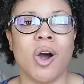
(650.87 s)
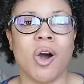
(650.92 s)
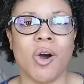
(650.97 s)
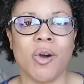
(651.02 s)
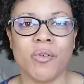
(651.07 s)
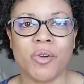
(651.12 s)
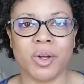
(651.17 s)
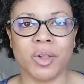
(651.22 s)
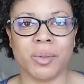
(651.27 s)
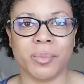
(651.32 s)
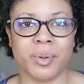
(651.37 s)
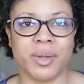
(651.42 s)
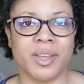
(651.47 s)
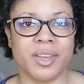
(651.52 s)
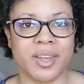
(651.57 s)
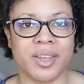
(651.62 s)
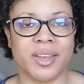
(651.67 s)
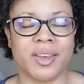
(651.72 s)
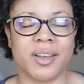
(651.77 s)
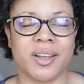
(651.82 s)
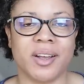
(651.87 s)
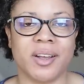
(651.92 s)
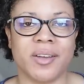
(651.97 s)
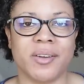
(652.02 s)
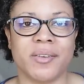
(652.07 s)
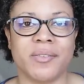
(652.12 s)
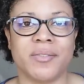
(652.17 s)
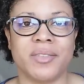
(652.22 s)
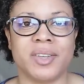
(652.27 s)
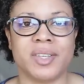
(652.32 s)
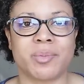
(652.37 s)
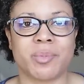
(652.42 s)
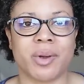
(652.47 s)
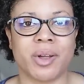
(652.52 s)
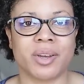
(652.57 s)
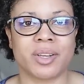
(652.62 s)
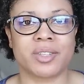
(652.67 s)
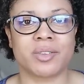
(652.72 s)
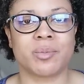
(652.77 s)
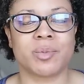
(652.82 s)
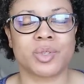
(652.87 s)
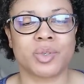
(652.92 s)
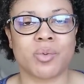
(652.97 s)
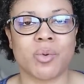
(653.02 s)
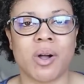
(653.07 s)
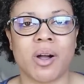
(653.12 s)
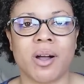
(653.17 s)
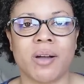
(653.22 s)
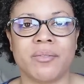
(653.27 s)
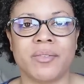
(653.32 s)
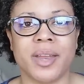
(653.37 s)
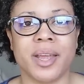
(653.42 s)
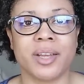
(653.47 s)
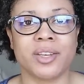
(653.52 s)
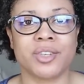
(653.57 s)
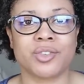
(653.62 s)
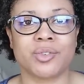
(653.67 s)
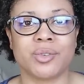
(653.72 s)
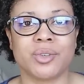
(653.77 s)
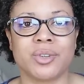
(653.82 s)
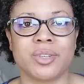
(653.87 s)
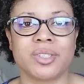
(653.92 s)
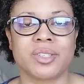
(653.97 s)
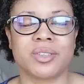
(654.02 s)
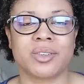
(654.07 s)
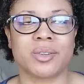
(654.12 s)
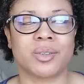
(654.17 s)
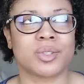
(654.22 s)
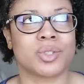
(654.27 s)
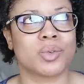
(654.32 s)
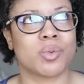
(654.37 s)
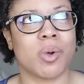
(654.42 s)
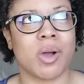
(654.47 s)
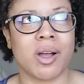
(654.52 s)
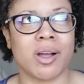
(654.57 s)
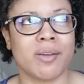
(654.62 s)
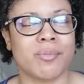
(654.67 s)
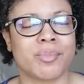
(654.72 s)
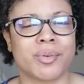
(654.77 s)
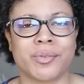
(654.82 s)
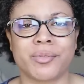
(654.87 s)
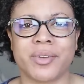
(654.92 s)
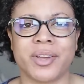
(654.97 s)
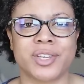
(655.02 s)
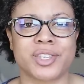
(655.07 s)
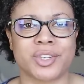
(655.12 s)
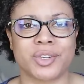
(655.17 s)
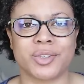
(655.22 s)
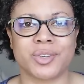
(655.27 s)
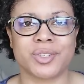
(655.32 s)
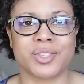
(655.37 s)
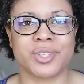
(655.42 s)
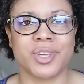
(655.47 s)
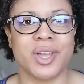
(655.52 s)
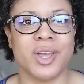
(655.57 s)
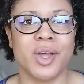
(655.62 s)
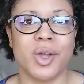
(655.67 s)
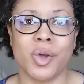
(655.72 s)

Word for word: overall opinion of these products from Suave Naturals or Suave Professionals